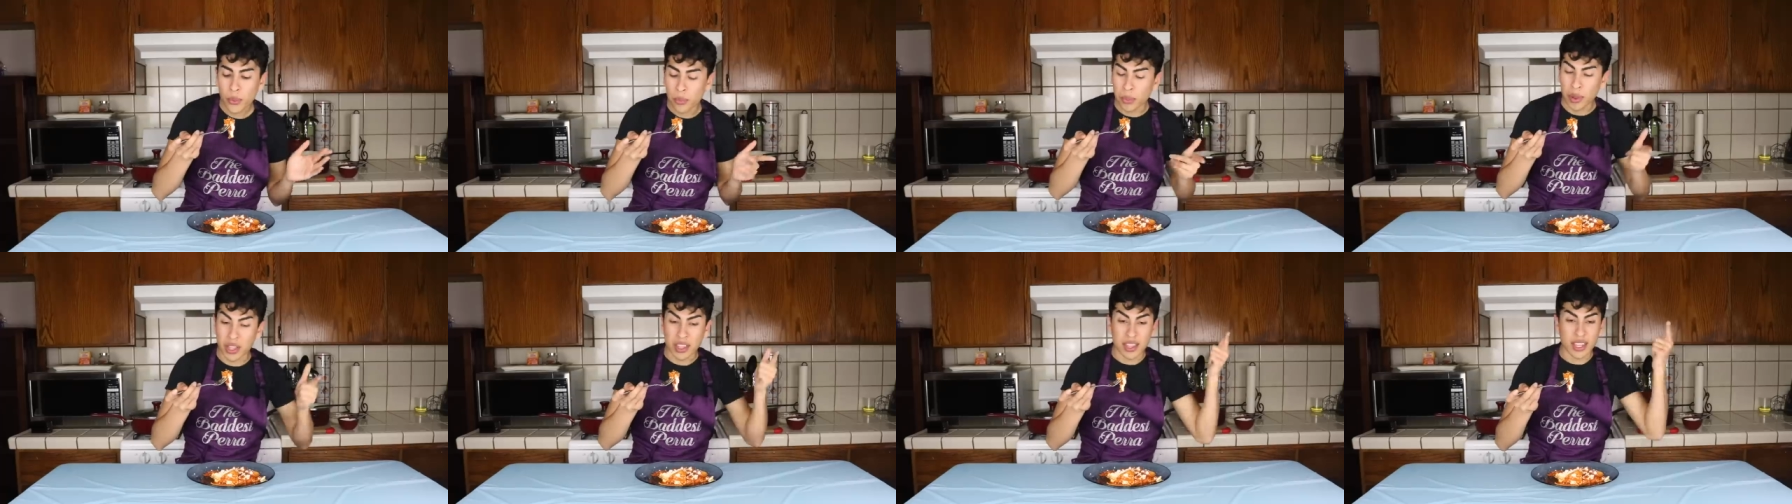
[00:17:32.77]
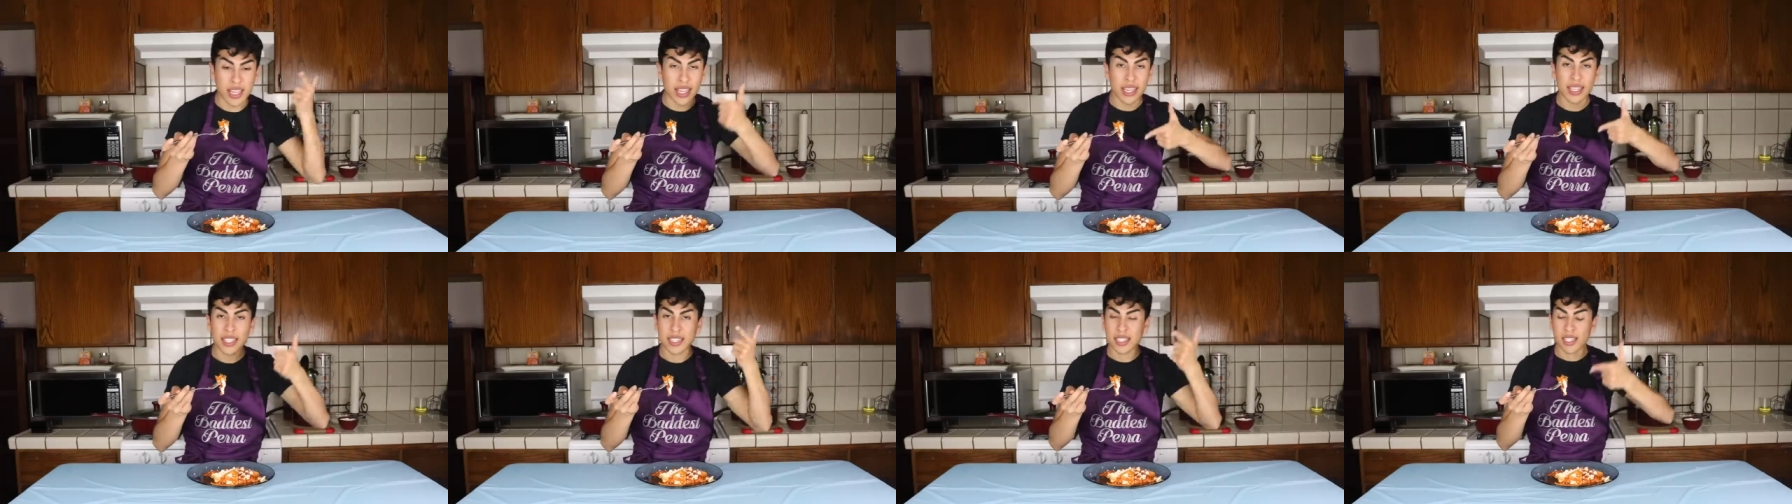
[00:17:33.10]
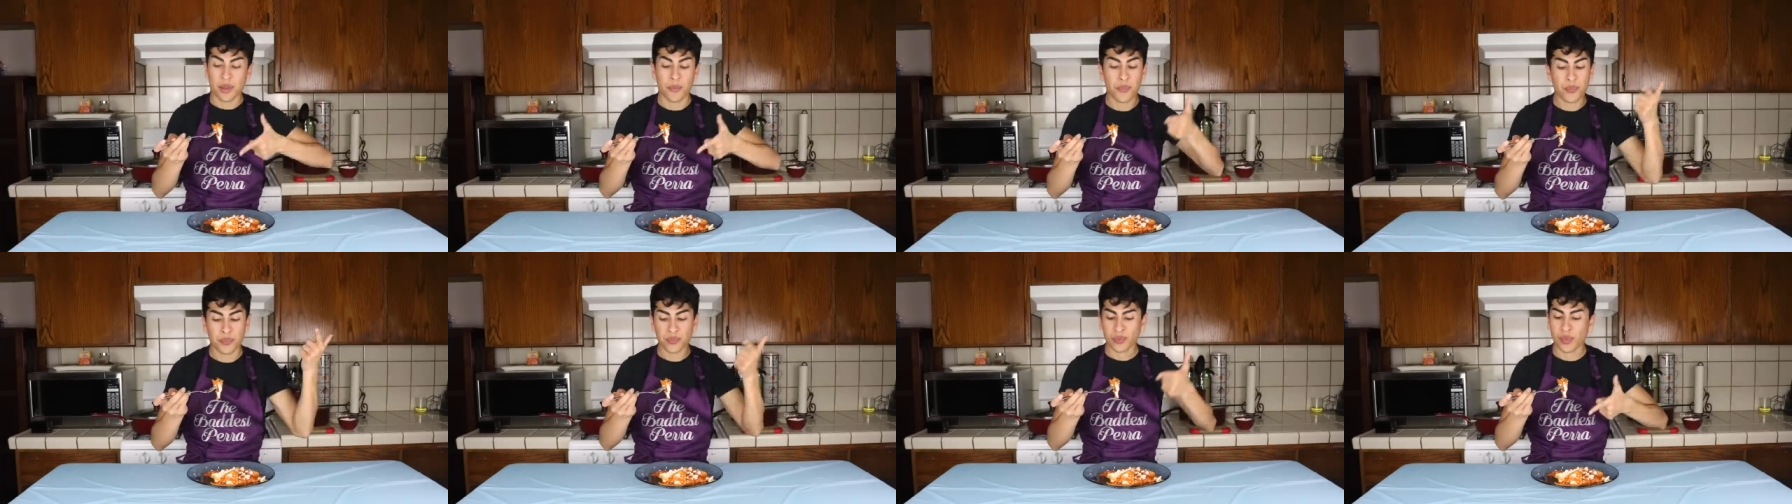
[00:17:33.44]
But
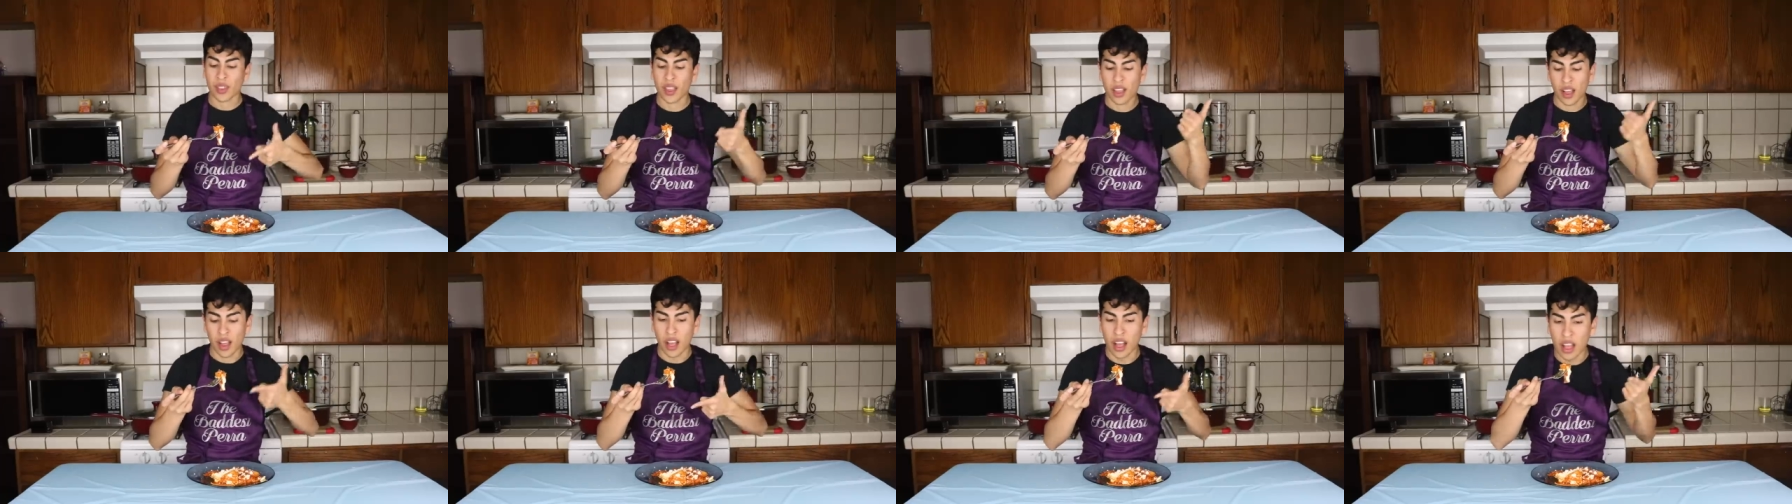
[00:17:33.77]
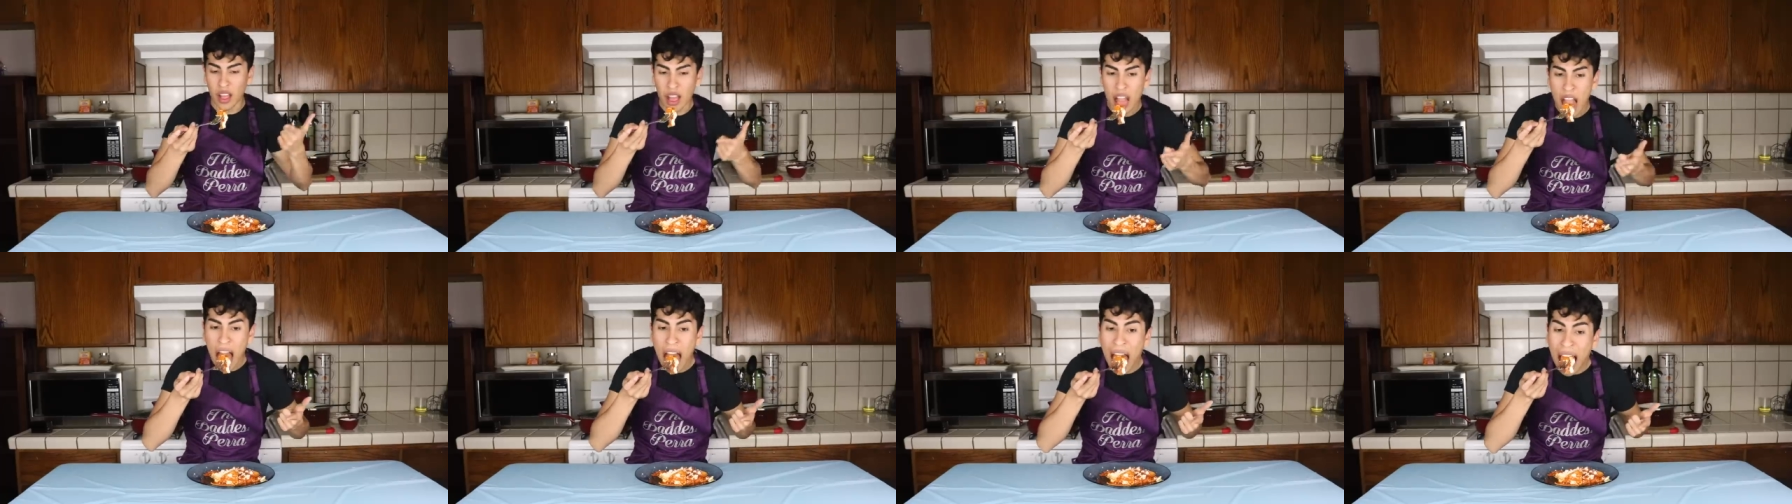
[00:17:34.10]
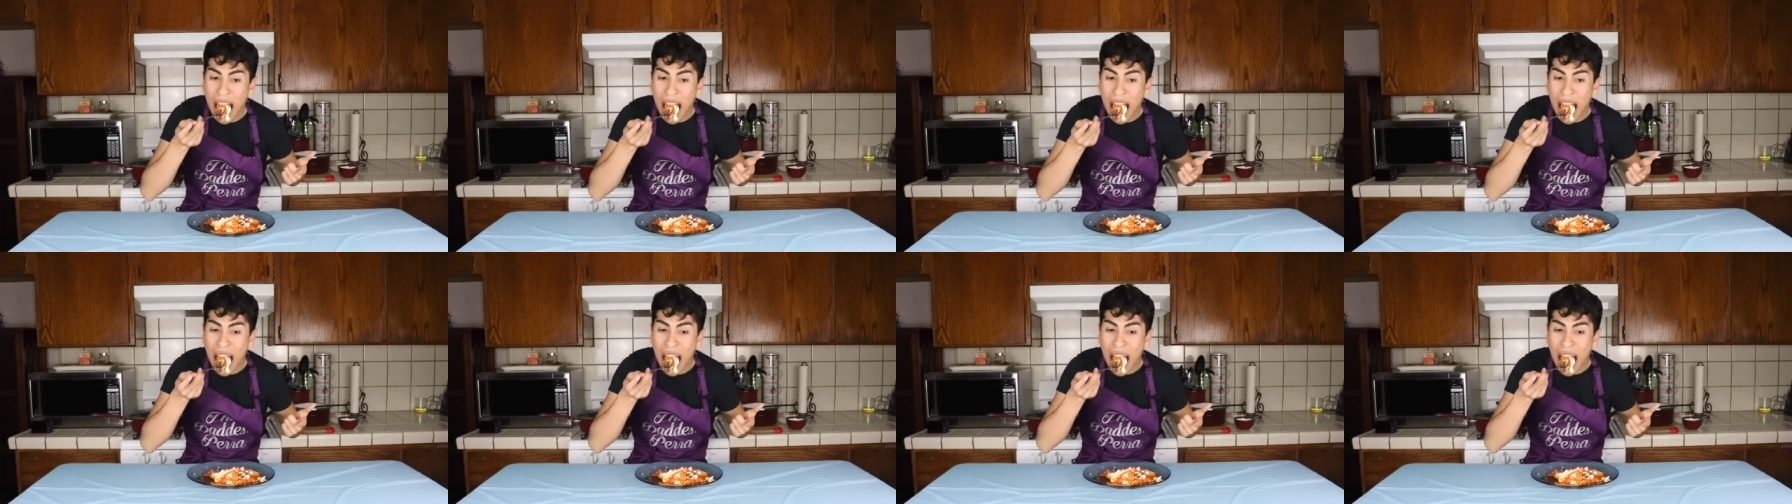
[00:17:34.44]
this, -hmm.